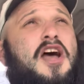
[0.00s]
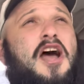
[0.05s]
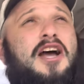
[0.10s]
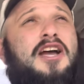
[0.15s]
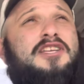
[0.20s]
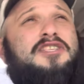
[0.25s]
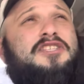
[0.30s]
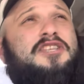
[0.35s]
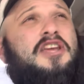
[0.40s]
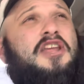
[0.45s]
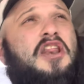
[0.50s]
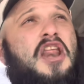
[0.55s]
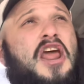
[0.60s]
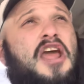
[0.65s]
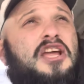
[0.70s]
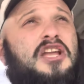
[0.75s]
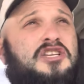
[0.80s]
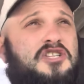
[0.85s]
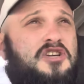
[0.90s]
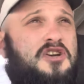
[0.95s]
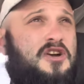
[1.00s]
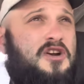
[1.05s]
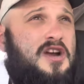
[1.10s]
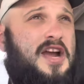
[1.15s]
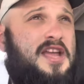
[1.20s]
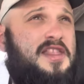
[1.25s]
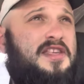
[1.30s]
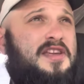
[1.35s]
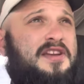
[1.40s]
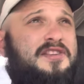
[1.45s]
I see nature.
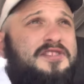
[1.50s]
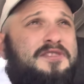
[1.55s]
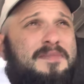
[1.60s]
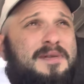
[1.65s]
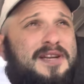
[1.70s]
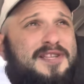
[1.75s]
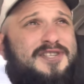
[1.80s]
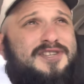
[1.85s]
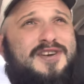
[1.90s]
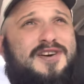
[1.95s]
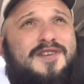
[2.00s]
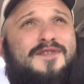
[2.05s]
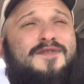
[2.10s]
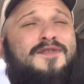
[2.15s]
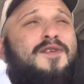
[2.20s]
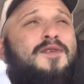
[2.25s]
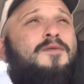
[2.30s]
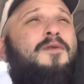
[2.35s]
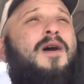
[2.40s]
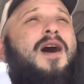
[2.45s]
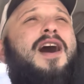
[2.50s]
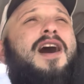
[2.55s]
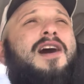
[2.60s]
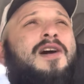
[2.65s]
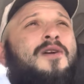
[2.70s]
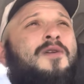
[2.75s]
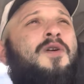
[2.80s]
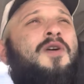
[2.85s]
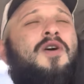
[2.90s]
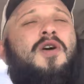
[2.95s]
I think to myself,
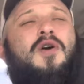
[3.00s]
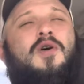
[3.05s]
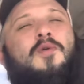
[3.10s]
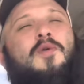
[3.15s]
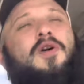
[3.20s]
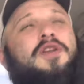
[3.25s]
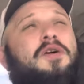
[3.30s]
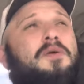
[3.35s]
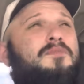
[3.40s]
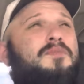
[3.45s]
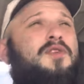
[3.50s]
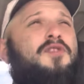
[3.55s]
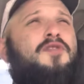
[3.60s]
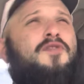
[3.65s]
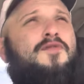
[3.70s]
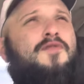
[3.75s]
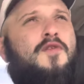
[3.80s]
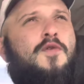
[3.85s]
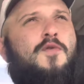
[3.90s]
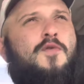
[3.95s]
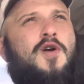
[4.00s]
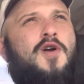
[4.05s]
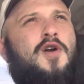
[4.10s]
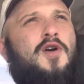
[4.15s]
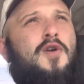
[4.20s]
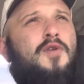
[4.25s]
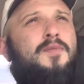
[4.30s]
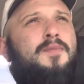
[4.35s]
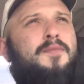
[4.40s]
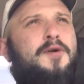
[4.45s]
wow, what a beautiful world.